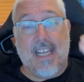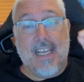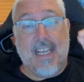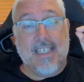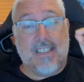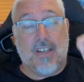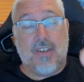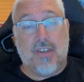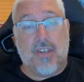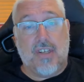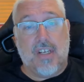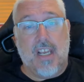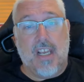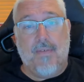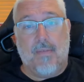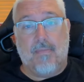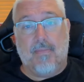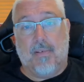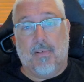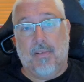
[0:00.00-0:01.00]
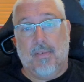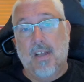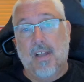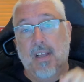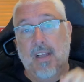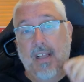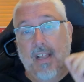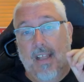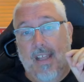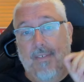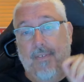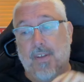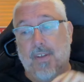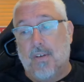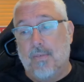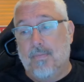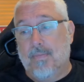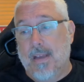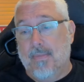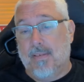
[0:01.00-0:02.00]
is achievable if the
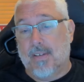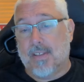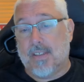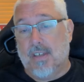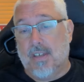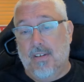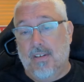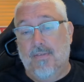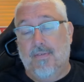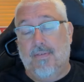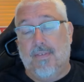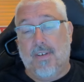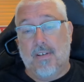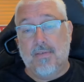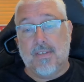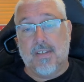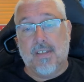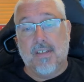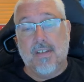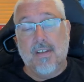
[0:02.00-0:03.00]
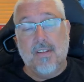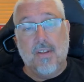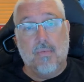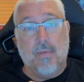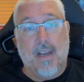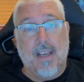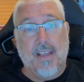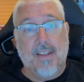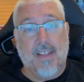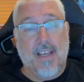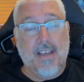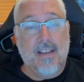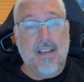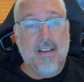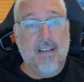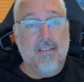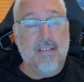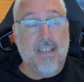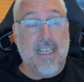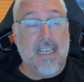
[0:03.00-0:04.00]
good people of Scotland vote the way they
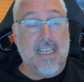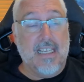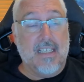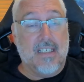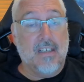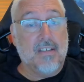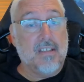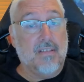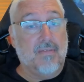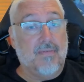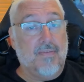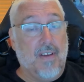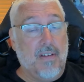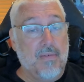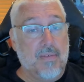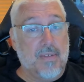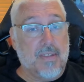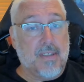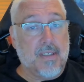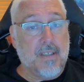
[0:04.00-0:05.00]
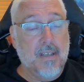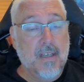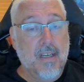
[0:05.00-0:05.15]
need to vote,